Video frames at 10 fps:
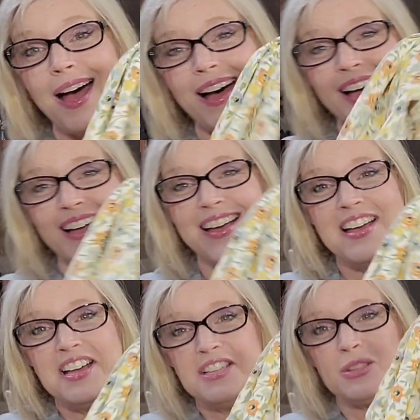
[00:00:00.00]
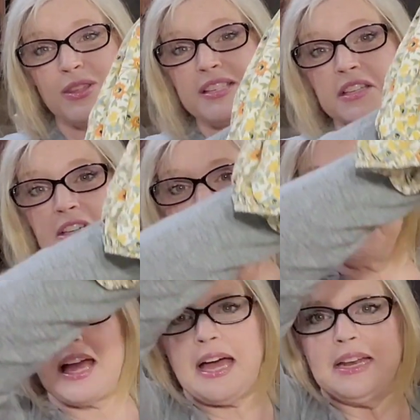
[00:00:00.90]
so that's a
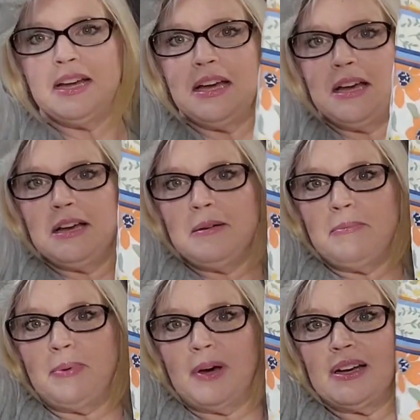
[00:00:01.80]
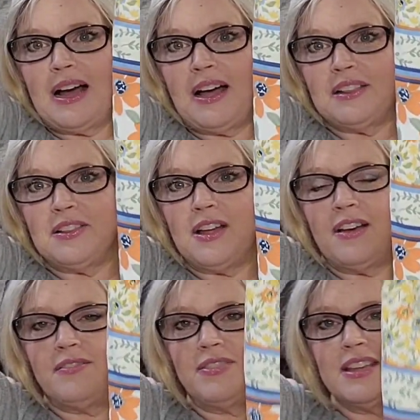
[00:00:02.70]
good sign. But I love